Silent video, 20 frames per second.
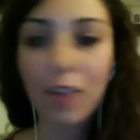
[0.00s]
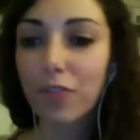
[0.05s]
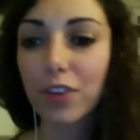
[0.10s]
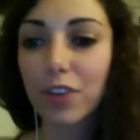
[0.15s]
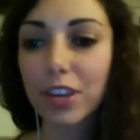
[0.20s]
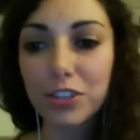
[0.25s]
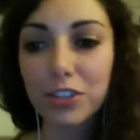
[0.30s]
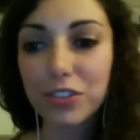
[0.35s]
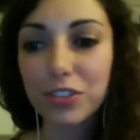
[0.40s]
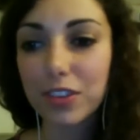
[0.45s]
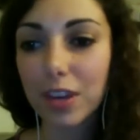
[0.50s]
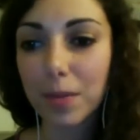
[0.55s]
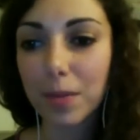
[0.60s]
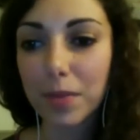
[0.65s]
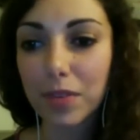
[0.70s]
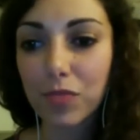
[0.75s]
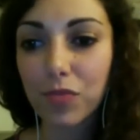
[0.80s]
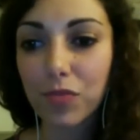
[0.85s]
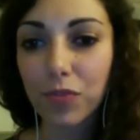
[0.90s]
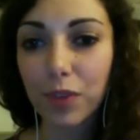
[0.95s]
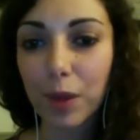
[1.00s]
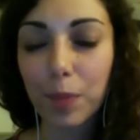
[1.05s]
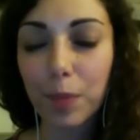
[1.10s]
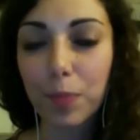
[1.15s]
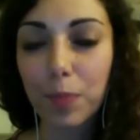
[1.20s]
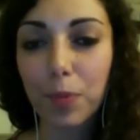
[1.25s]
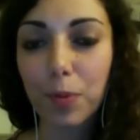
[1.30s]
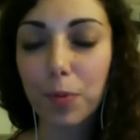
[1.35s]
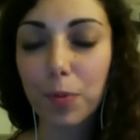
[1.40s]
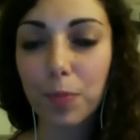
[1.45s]
for each of them and flip
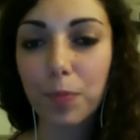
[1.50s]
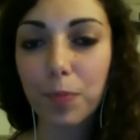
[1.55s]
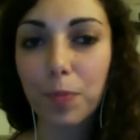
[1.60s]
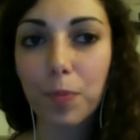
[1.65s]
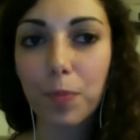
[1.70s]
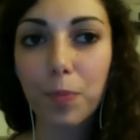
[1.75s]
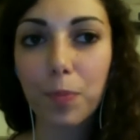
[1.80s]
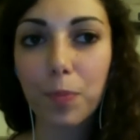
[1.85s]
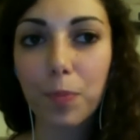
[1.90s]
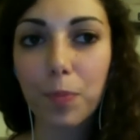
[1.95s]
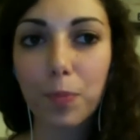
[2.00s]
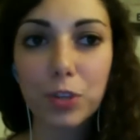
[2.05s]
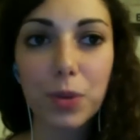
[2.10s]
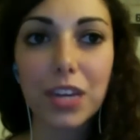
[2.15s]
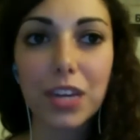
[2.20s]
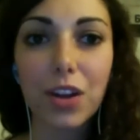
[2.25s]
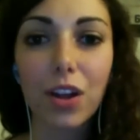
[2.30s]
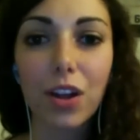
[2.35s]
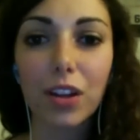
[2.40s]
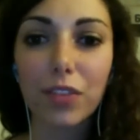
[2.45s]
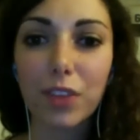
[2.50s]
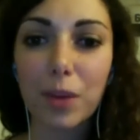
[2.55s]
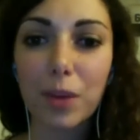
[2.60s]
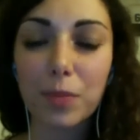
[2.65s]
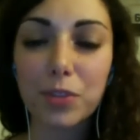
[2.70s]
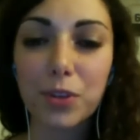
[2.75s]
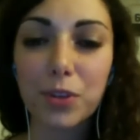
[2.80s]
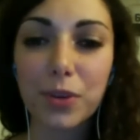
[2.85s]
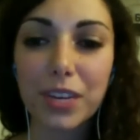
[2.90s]
between all of them. So